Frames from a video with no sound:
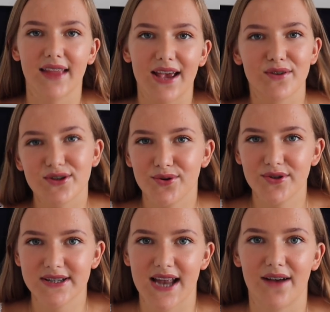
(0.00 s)
If your
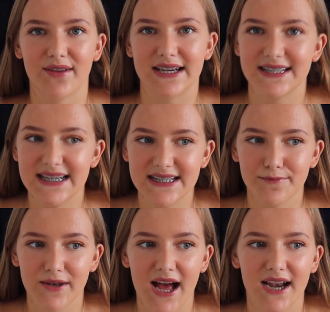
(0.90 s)
school doesn't have like a
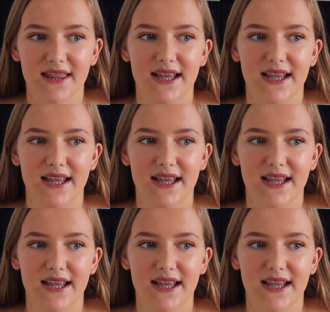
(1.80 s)
seating plan,